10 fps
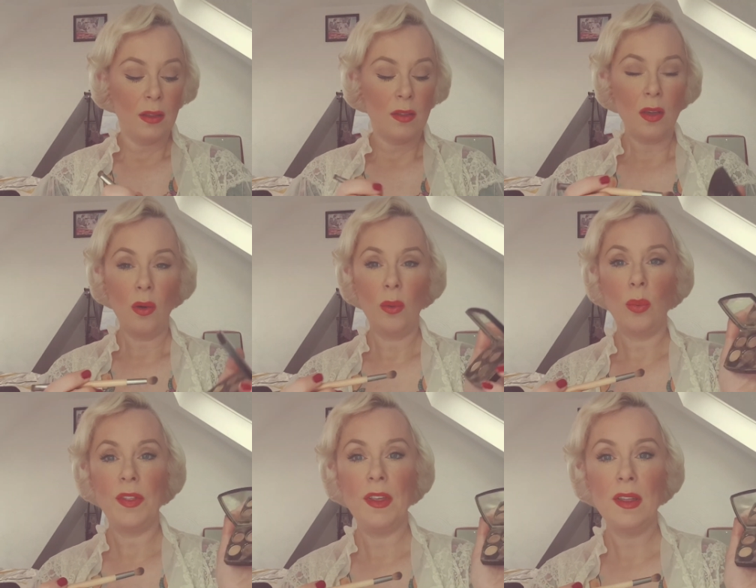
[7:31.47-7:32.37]
So
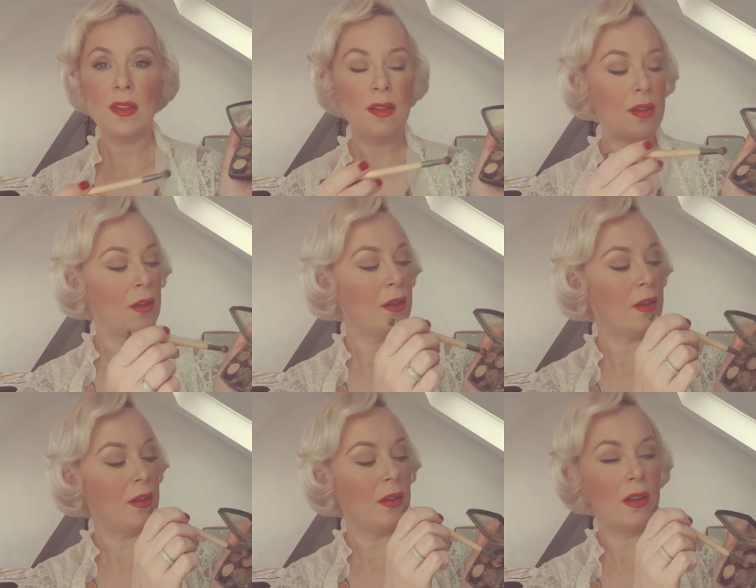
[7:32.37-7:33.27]
with this,
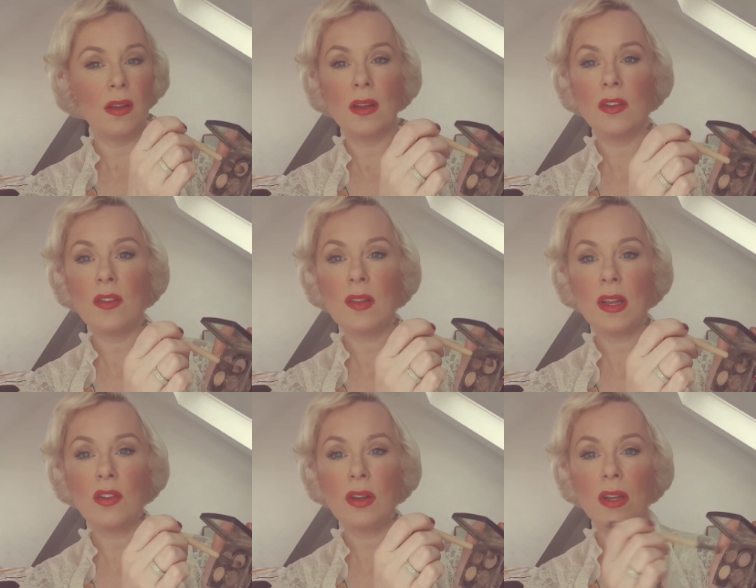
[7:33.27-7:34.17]
you just
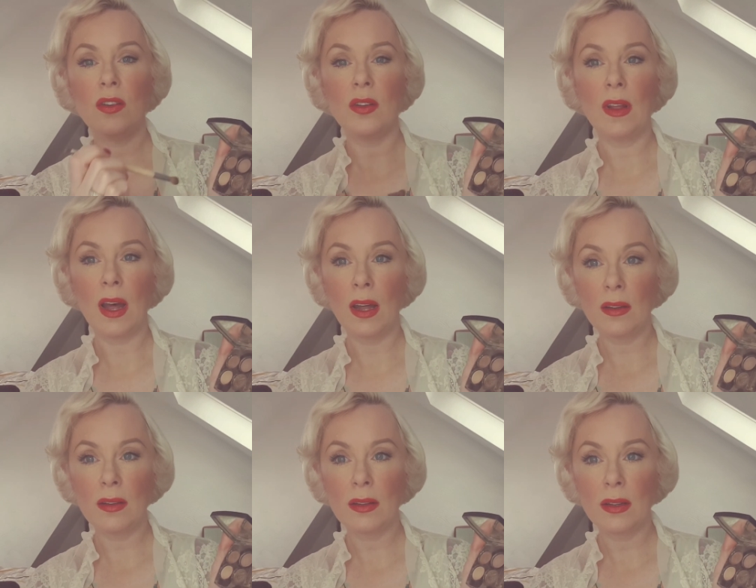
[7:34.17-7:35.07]
literally do
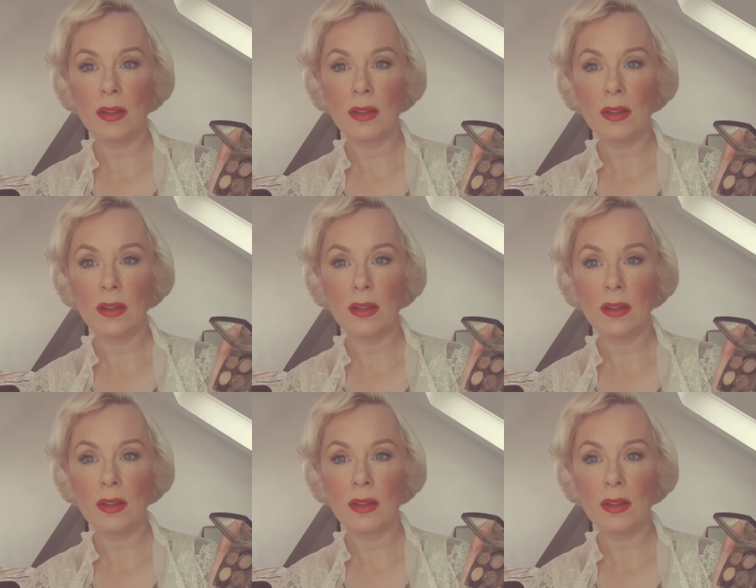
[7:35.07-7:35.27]
that.